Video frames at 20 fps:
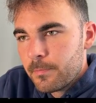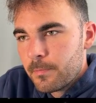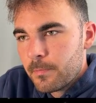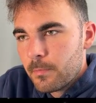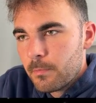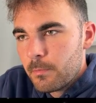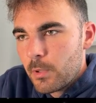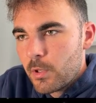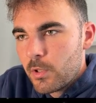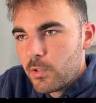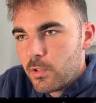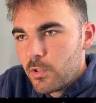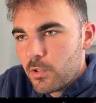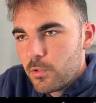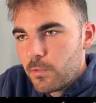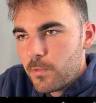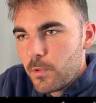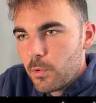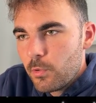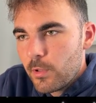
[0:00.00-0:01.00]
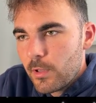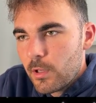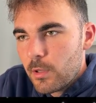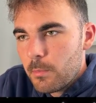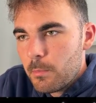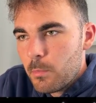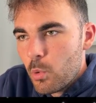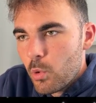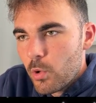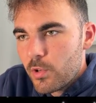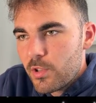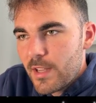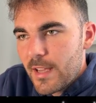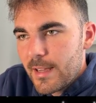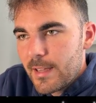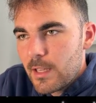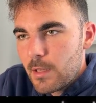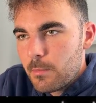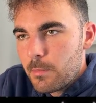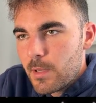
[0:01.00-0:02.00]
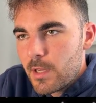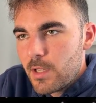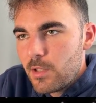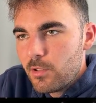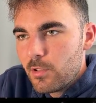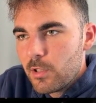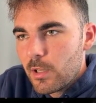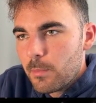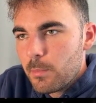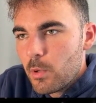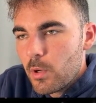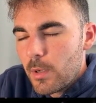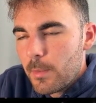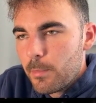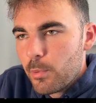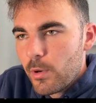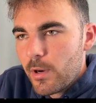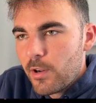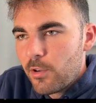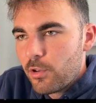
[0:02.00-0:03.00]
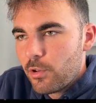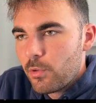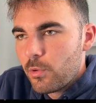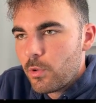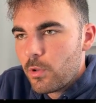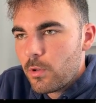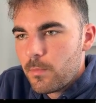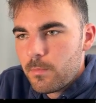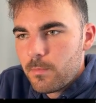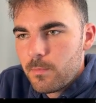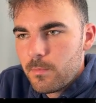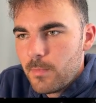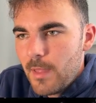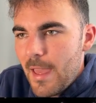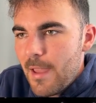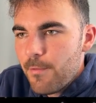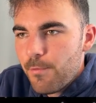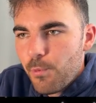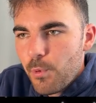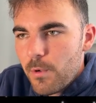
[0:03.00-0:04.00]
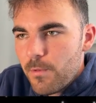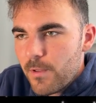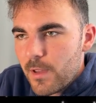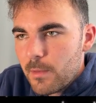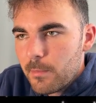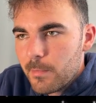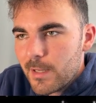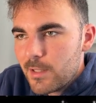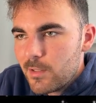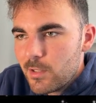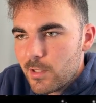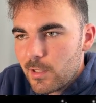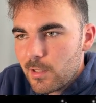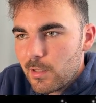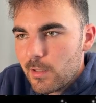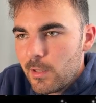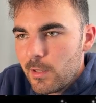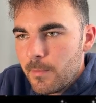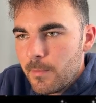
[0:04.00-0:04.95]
Because it just feels like a more attacking piece, like putting pressure on everything basically.